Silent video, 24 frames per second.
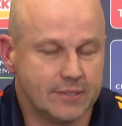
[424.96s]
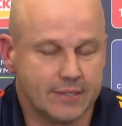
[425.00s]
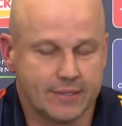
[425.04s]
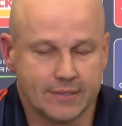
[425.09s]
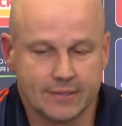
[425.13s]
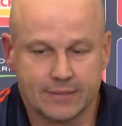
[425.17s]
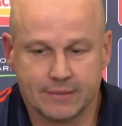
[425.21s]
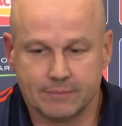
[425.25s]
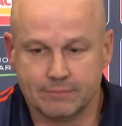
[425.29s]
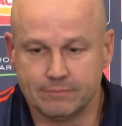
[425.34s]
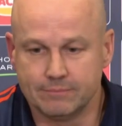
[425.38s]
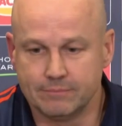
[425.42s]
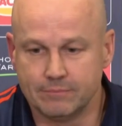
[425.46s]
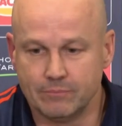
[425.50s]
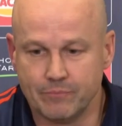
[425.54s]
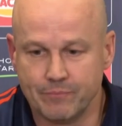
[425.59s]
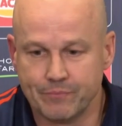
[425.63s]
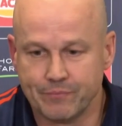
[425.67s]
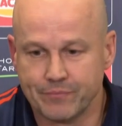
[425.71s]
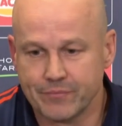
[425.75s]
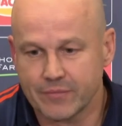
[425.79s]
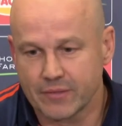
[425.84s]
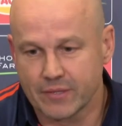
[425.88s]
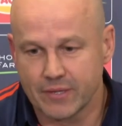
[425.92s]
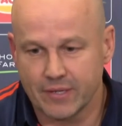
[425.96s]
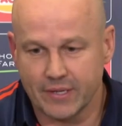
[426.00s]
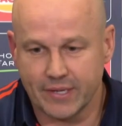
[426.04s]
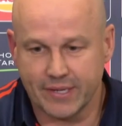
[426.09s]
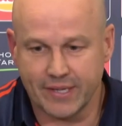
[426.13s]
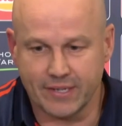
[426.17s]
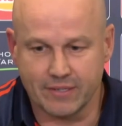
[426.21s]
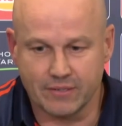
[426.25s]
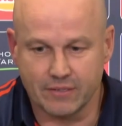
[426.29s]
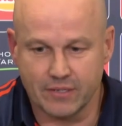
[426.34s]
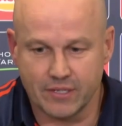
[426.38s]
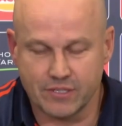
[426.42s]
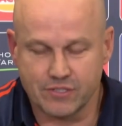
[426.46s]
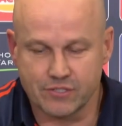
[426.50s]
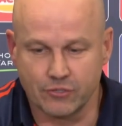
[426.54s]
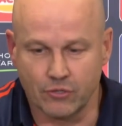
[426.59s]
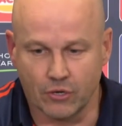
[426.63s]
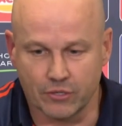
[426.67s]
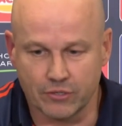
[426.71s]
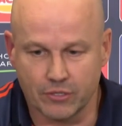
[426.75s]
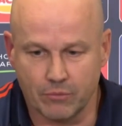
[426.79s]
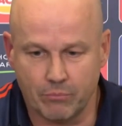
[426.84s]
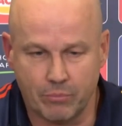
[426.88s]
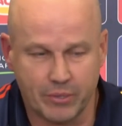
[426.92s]
Um, again, it's
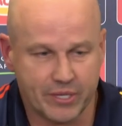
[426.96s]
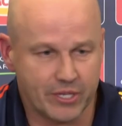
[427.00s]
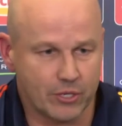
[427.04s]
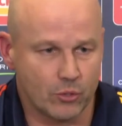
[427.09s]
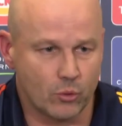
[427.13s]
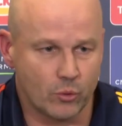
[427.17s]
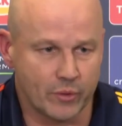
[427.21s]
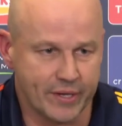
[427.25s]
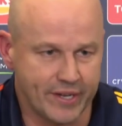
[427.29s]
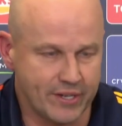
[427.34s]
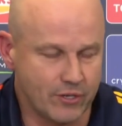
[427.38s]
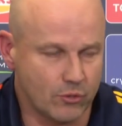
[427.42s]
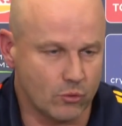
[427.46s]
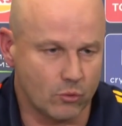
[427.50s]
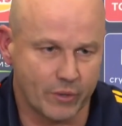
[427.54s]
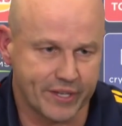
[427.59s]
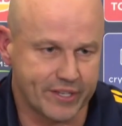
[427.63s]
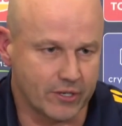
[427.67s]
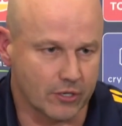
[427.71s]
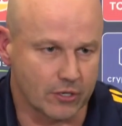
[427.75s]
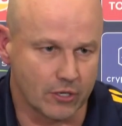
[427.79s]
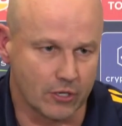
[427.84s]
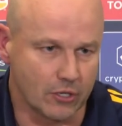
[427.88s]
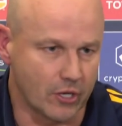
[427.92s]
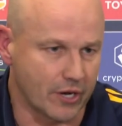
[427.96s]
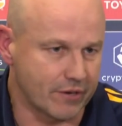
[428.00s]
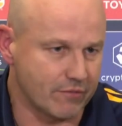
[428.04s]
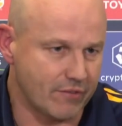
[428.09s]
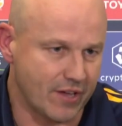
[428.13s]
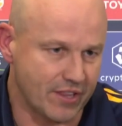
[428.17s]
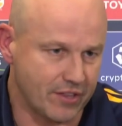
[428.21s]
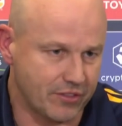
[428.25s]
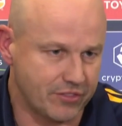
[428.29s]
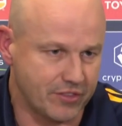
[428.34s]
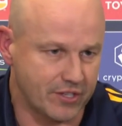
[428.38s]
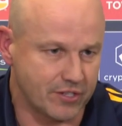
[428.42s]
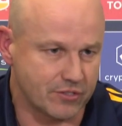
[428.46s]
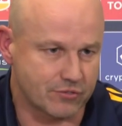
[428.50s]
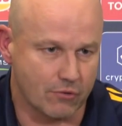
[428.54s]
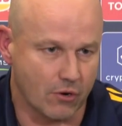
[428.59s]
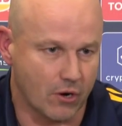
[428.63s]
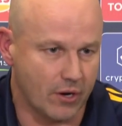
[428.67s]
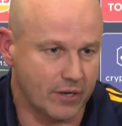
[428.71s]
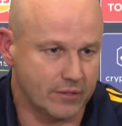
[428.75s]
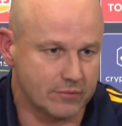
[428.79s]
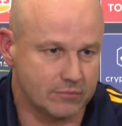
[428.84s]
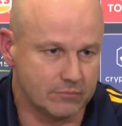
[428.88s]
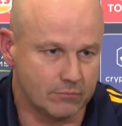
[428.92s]
not the be all and end all. We got a lot of other things
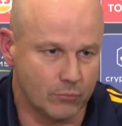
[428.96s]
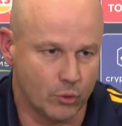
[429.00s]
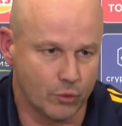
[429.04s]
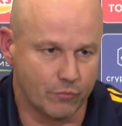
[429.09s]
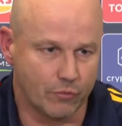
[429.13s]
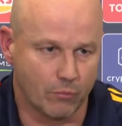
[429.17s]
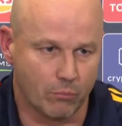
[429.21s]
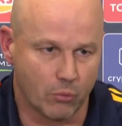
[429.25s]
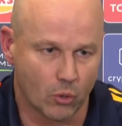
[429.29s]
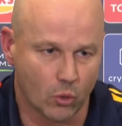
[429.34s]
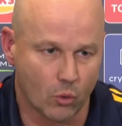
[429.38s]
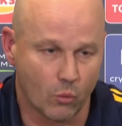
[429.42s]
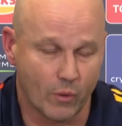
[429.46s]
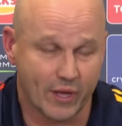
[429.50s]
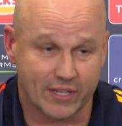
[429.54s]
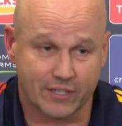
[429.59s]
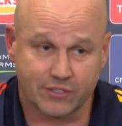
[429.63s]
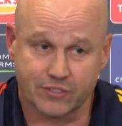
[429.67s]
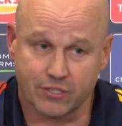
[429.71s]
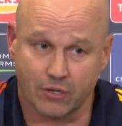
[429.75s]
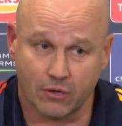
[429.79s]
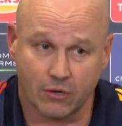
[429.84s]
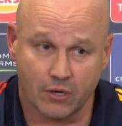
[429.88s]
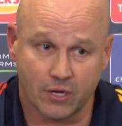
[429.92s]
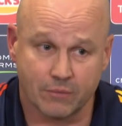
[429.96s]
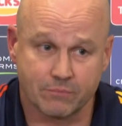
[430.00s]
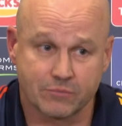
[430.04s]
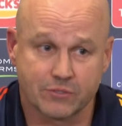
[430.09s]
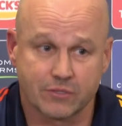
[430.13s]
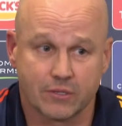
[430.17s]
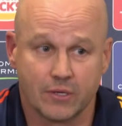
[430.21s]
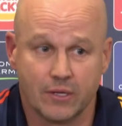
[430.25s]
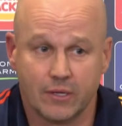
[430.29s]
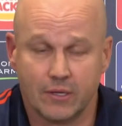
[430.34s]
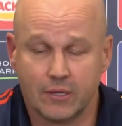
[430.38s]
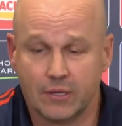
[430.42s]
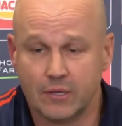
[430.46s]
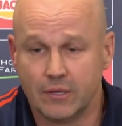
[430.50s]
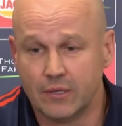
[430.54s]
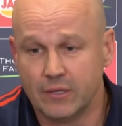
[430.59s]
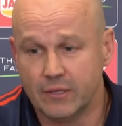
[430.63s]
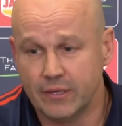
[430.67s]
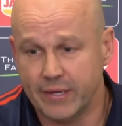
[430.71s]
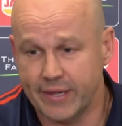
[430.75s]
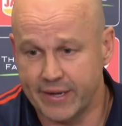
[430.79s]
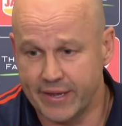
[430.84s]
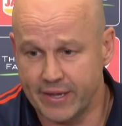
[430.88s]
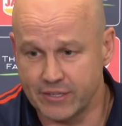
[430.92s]
right. Move the ball well at times,
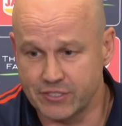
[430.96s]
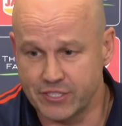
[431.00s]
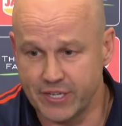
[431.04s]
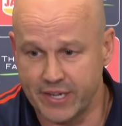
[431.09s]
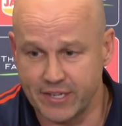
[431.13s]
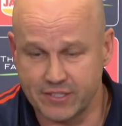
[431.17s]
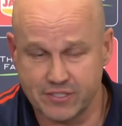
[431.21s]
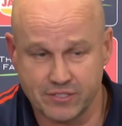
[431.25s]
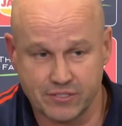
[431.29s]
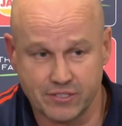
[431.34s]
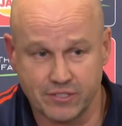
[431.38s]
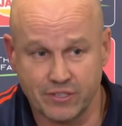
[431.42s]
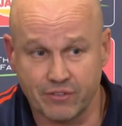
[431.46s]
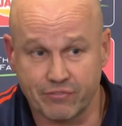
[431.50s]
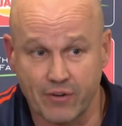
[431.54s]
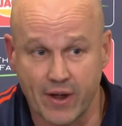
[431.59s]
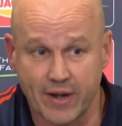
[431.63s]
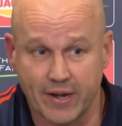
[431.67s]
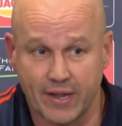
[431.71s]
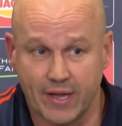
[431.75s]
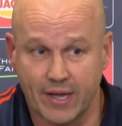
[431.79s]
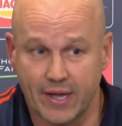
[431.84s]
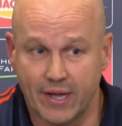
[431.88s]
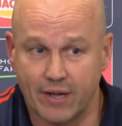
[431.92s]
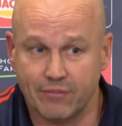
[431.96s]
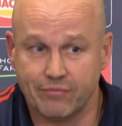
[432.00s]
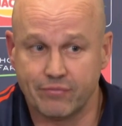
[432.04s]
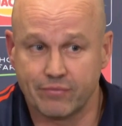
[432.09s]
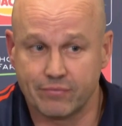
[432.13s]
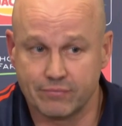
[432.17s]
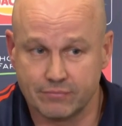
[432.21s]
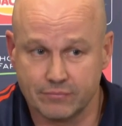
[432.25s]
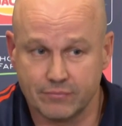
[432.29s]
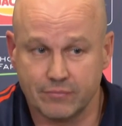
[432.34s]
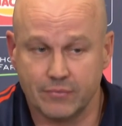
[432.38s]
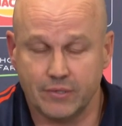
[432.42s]
had our chances in the front half.